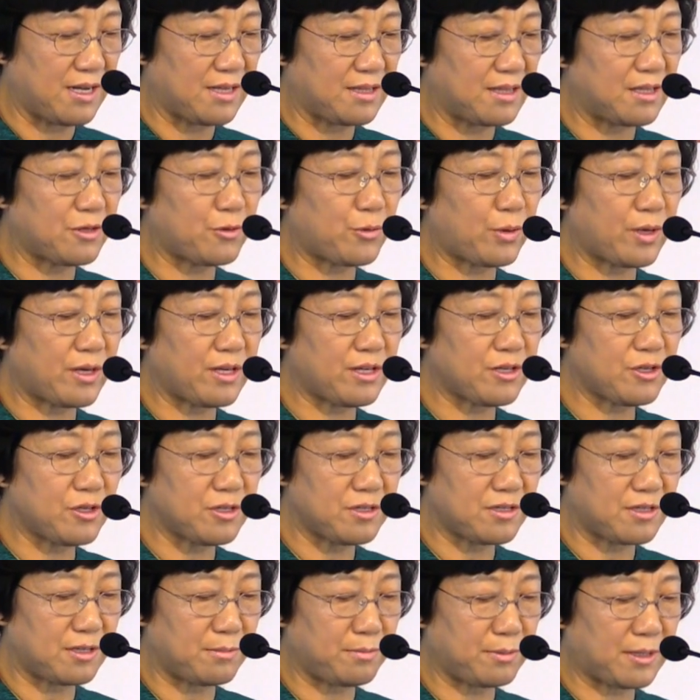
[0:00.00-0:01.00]
the
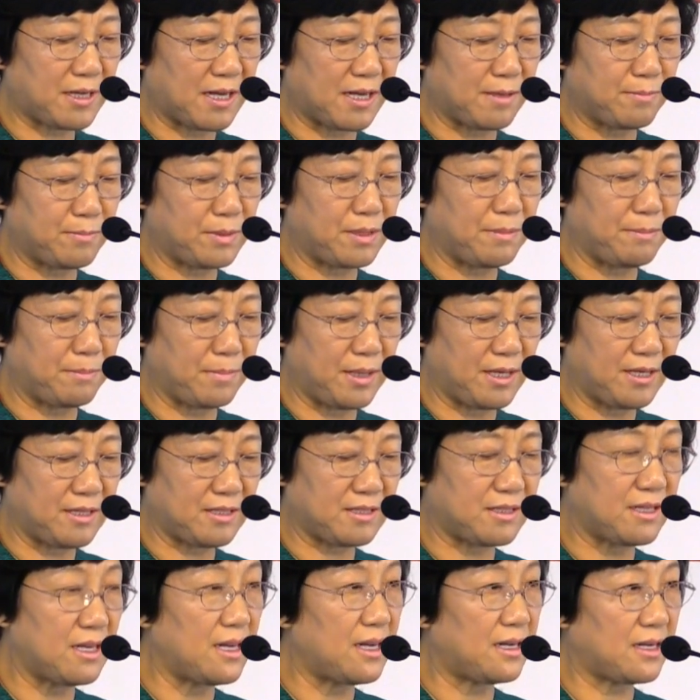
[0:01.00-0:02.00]
relationship can be
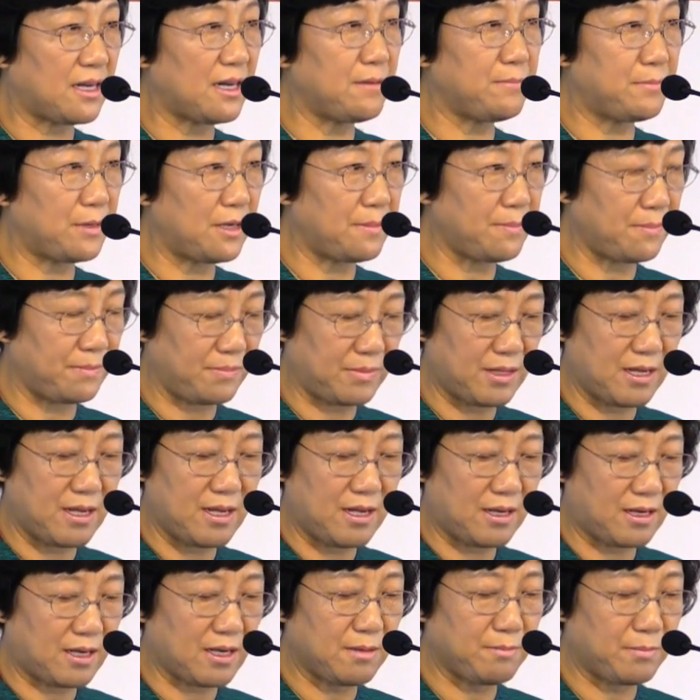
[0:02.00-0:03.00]
made
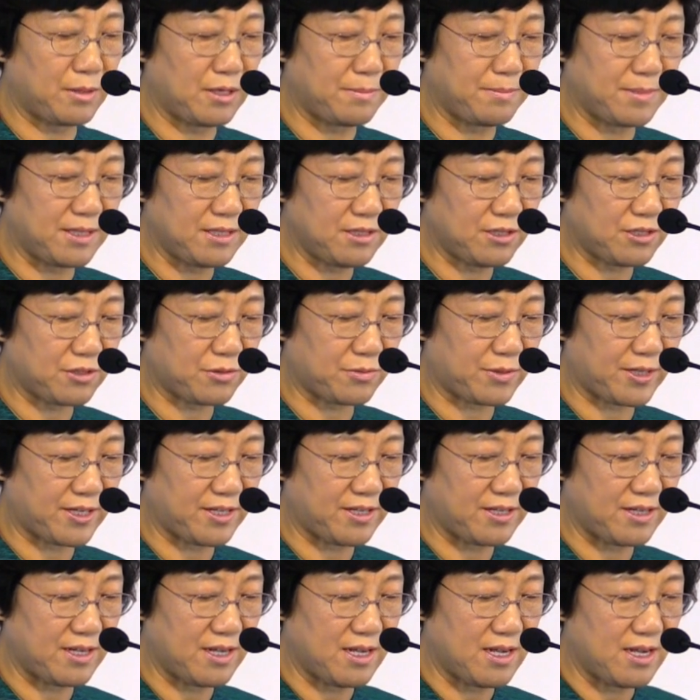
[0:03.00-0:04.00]
complementary.